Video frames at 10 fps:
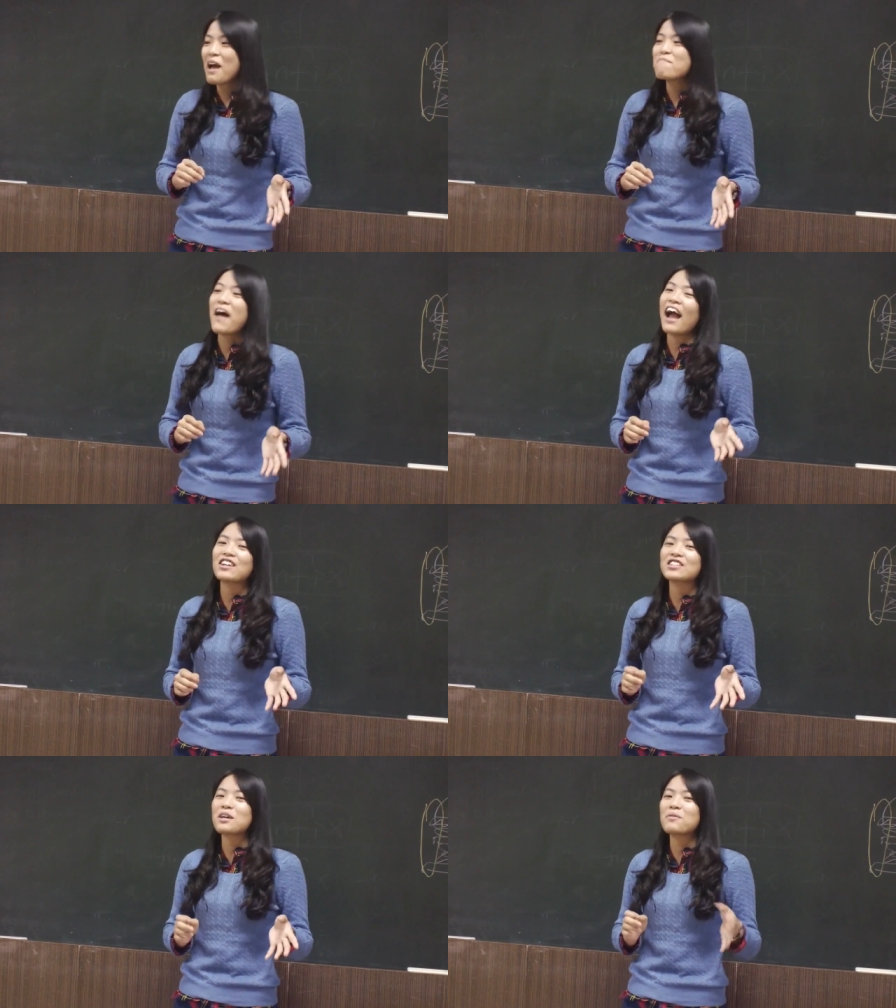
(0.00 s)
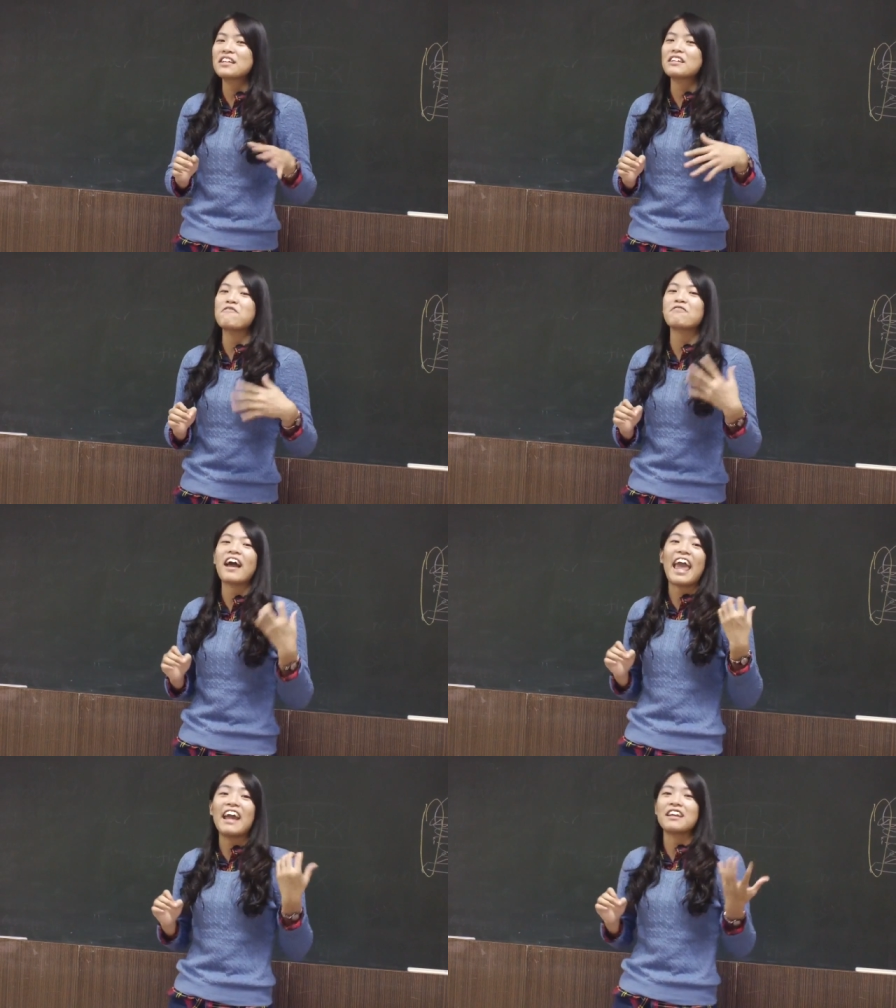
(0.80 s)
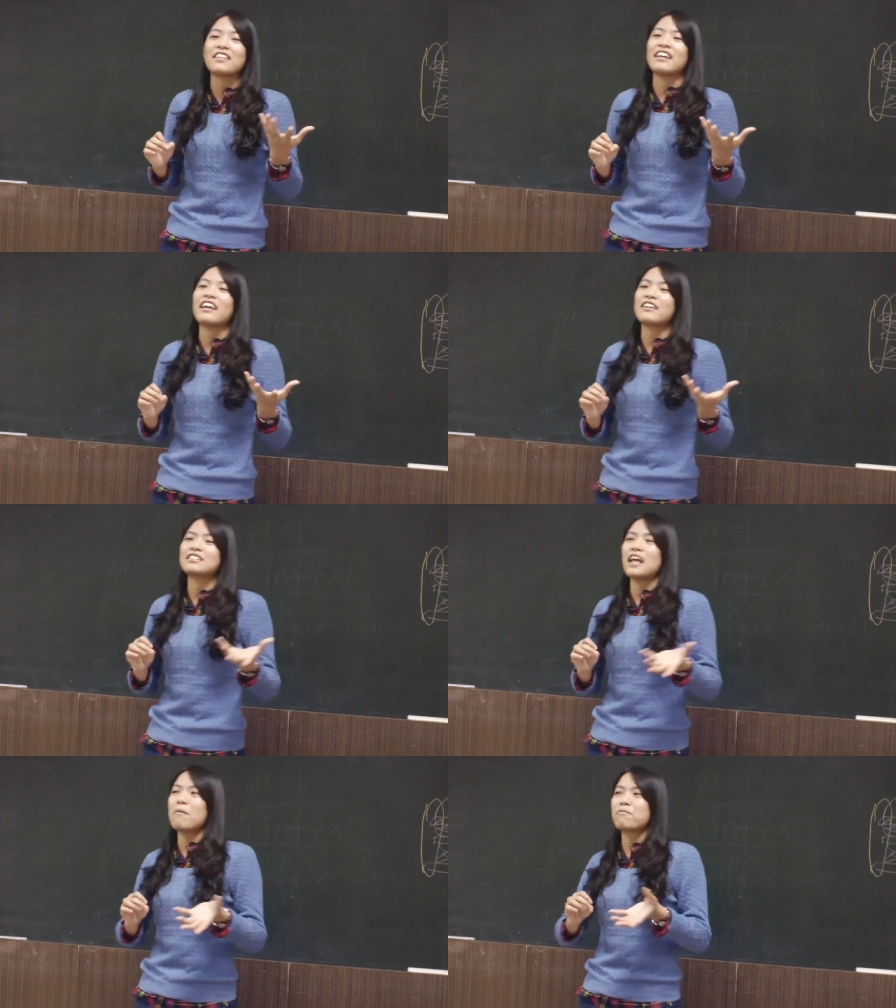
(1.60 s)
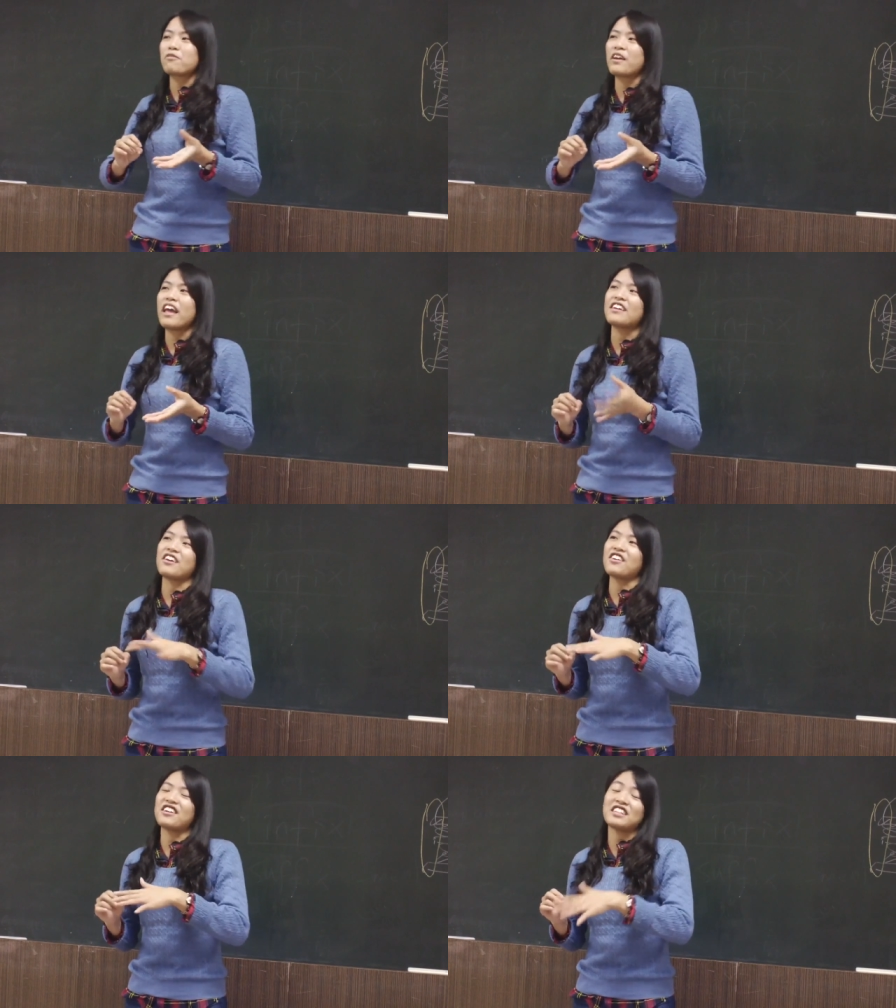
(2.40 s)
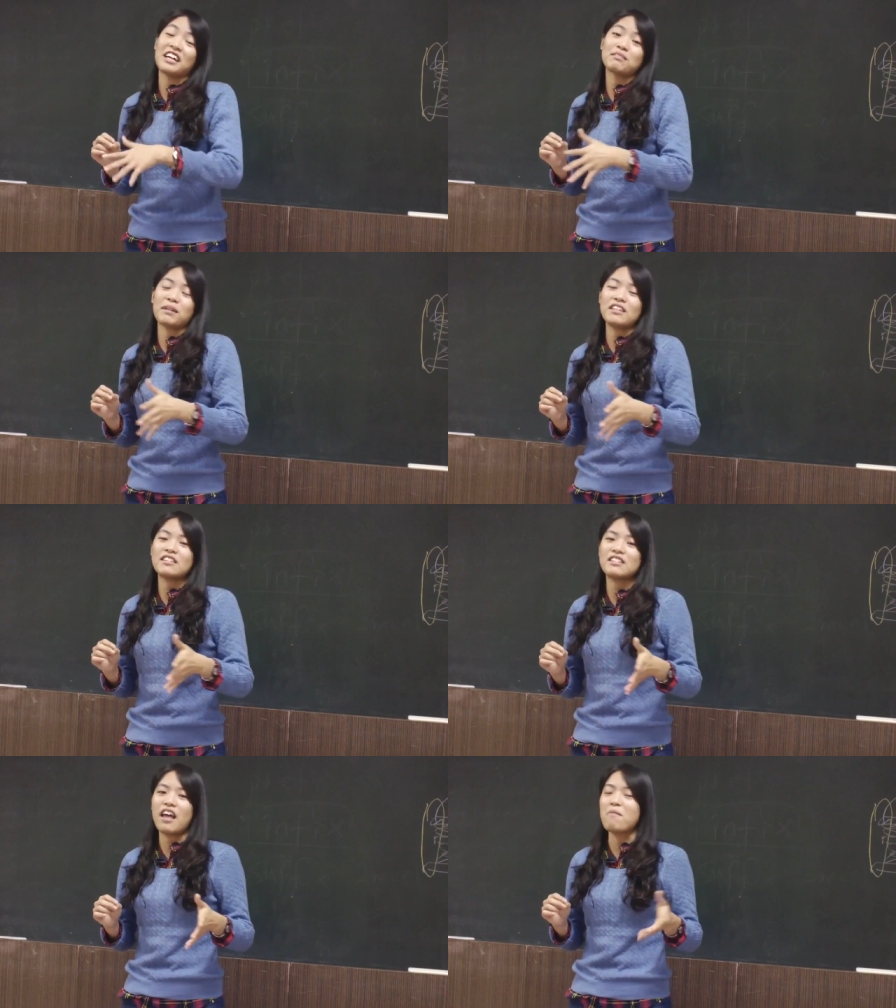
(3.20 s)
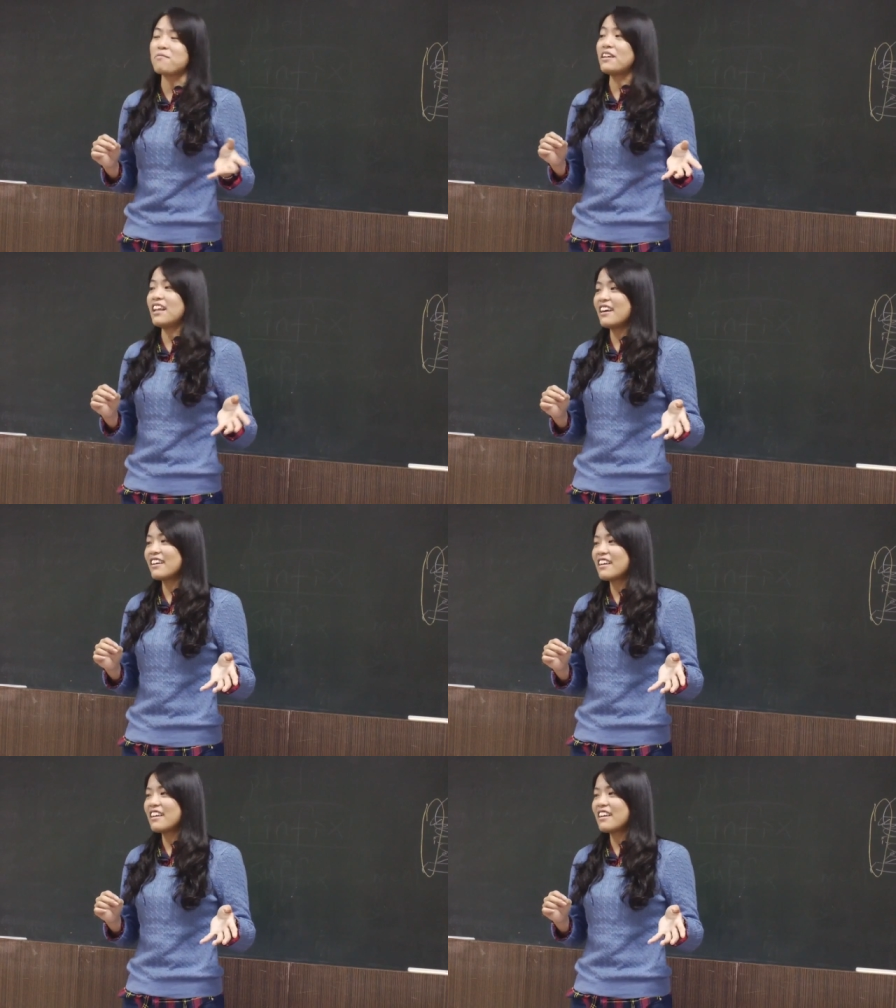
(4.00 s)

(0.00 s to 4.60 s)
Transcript: But actually we didn't find anything except for another classmate's umbrella.